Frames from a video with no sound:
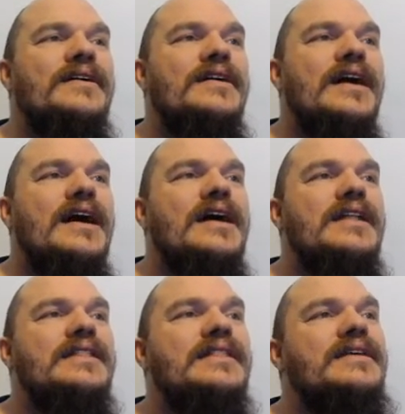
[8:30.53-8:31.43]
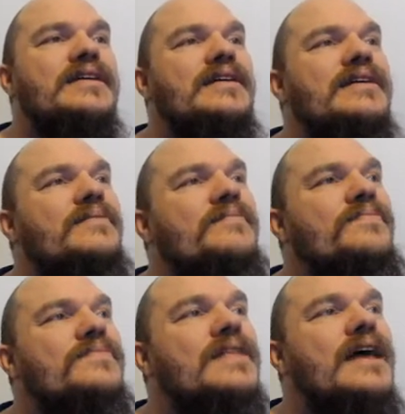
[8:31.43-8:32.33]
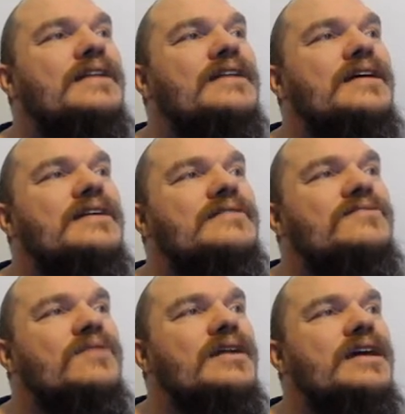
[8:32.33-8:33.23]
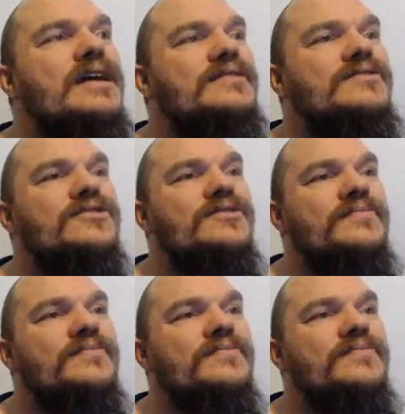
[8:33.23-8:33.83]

And that is really it.